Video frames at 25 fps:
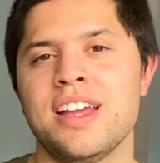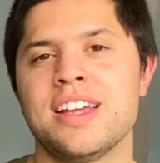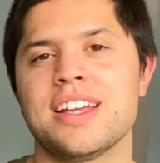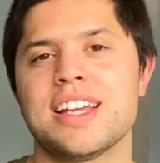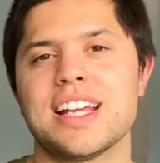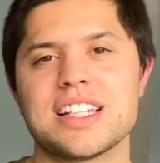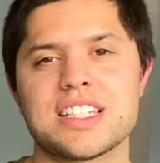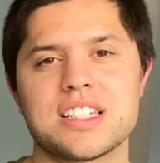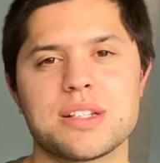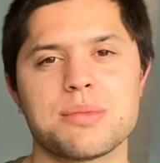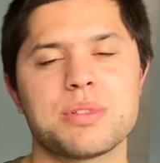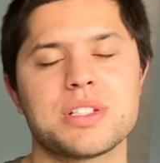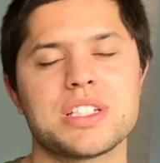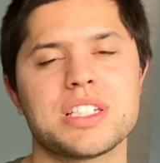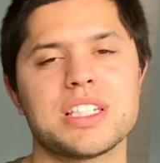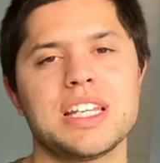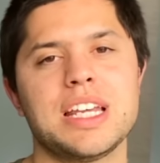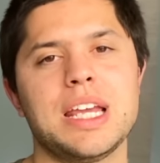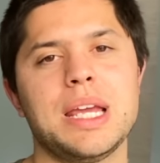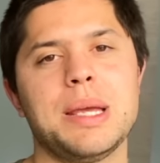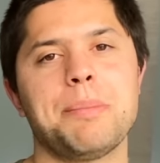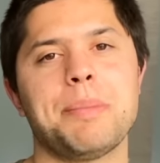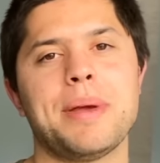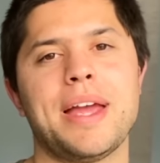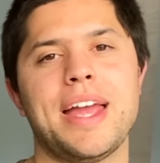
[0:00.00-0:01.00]
get some
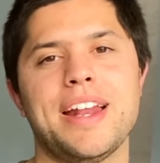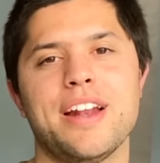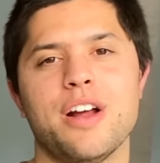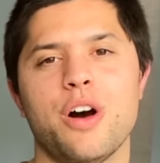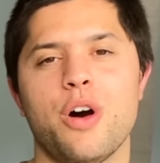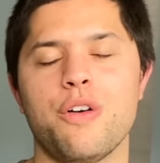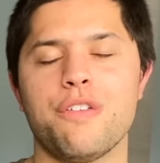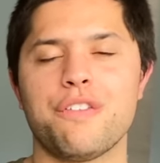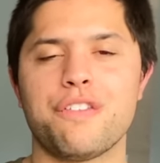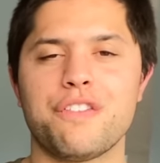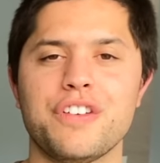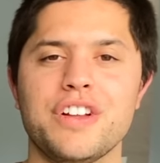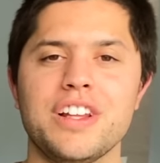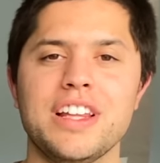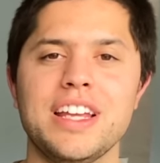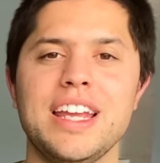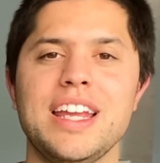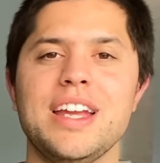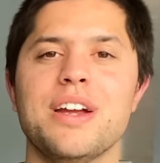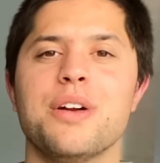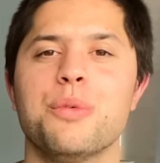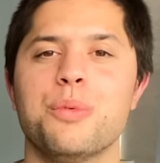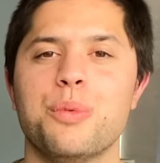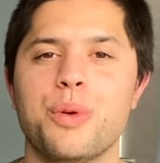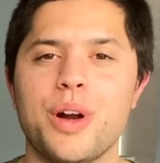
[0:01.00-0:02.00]
sleep, and
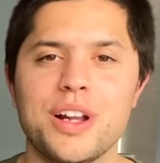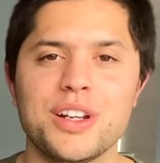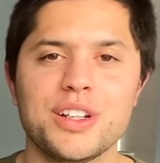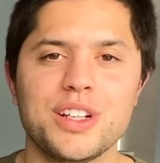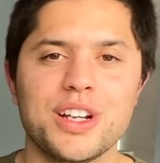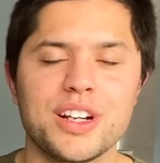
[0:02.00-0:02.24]
hopefully run